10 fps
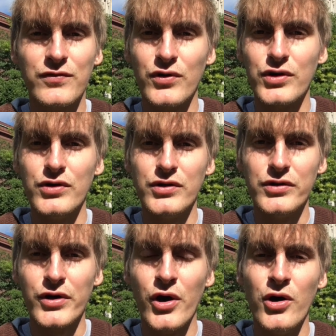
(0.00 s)
for
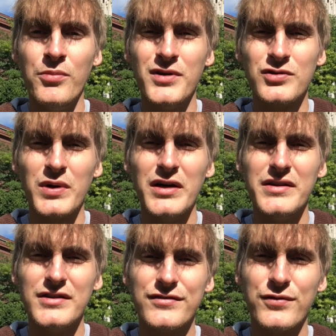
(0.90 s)
your home as well as